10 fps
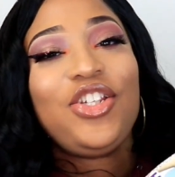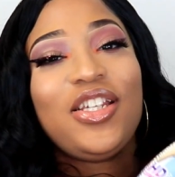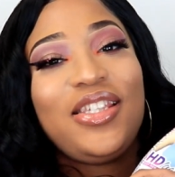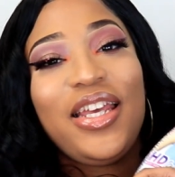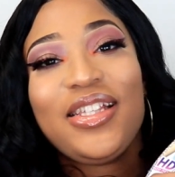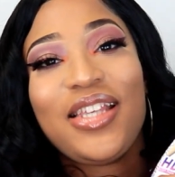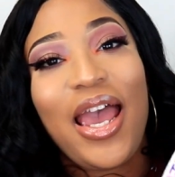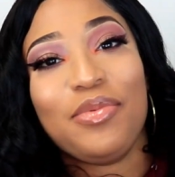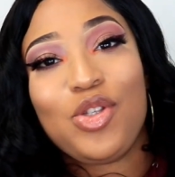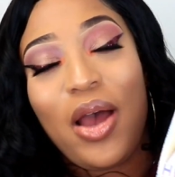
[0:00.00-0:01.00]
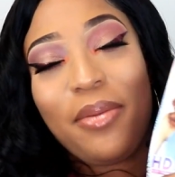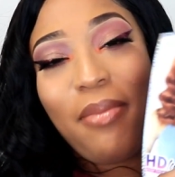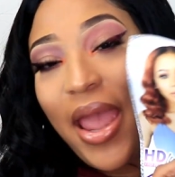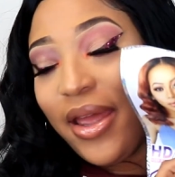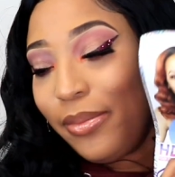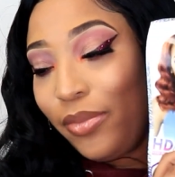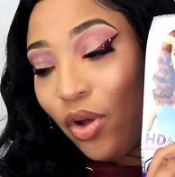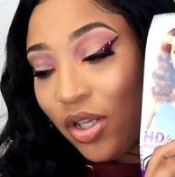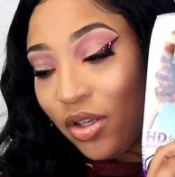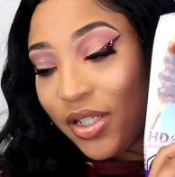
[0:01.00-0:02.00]
let's just take time to admire the
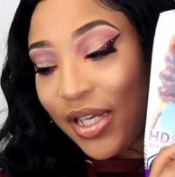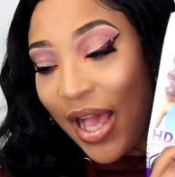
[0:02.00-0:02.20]
model on